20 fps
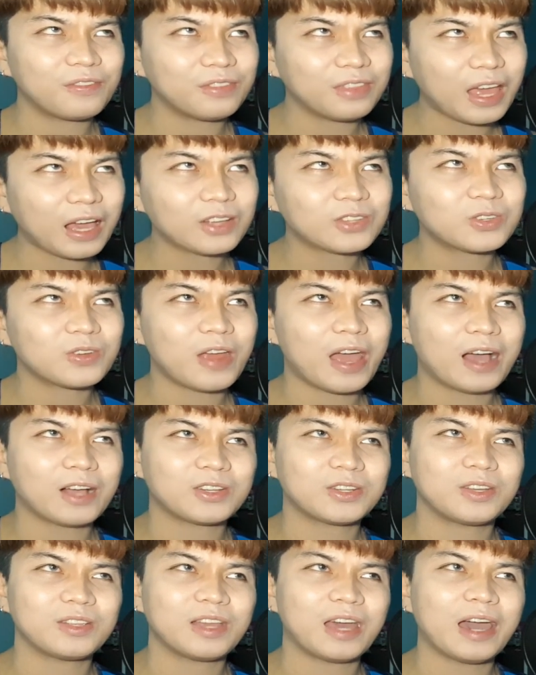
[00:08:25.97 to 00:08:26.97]
next
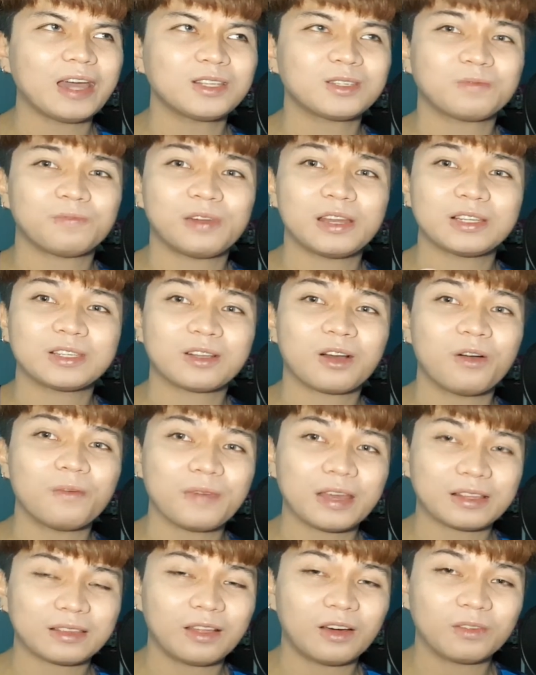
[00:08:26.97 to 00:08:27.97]
reaction, guys. Please
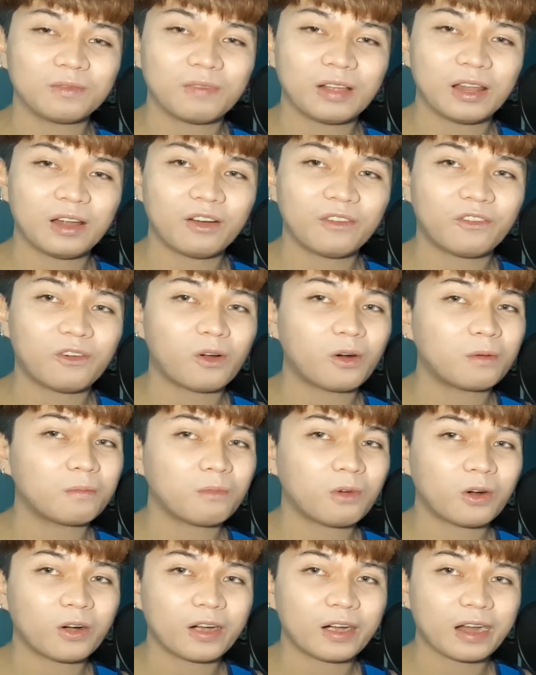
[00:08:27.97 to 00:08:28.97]
comment down below for
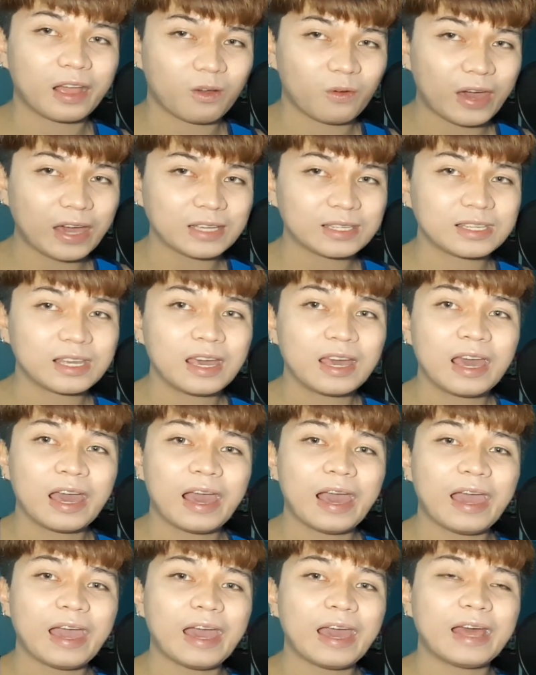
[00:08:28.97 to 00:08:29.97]
more requests.
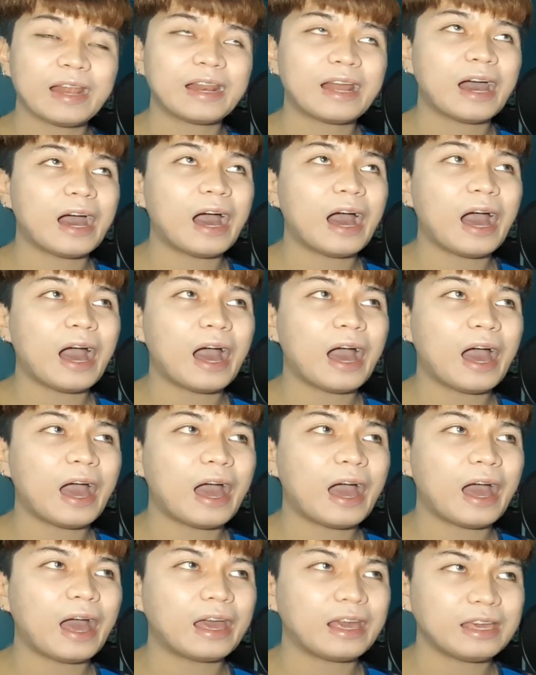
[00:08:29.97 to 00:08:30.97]
And
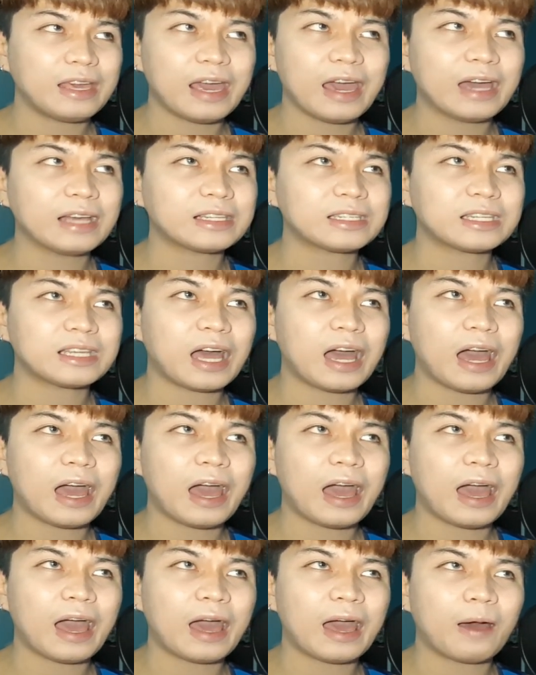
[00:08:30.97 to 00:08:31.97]
yes,
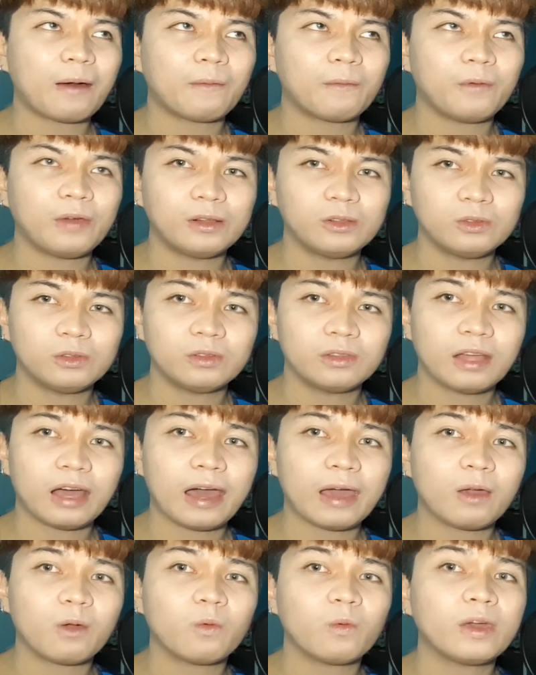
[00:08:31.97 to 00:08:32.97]
I
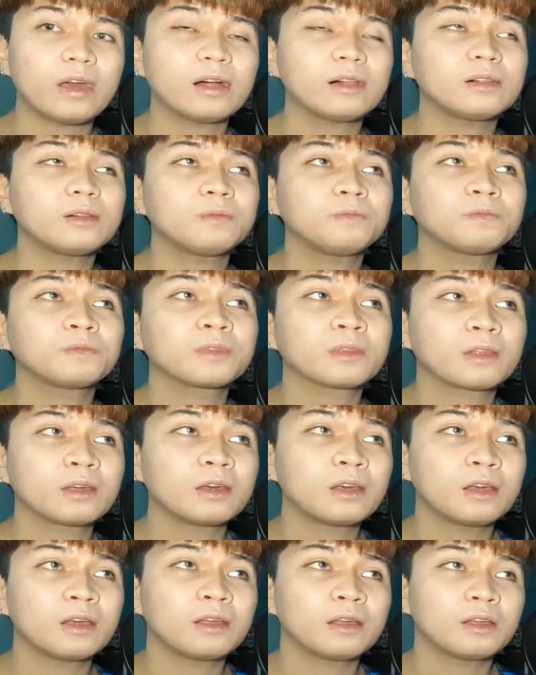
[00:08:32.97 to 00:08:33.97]
will
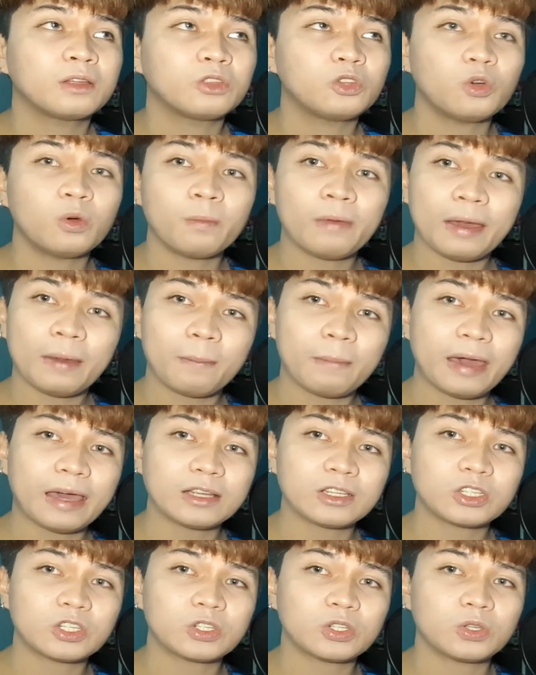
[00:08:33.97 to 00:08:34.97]
do my
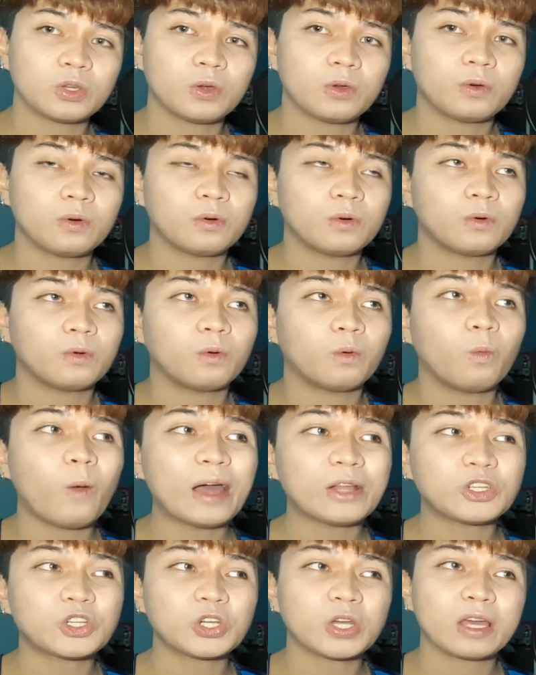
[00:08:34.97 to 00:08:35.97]
best to
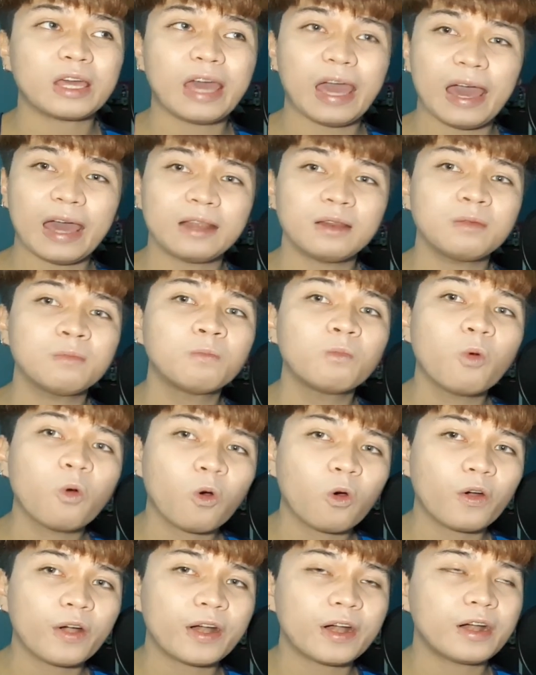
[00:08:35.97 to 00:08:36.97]
watch again
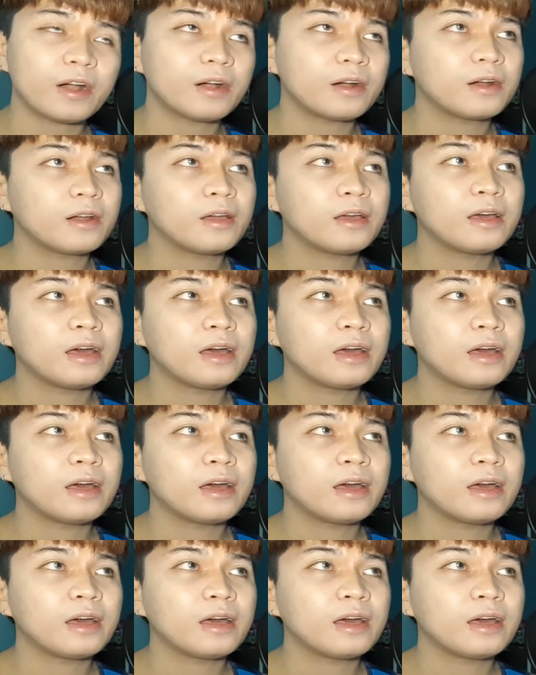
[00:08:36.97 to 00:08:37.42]
more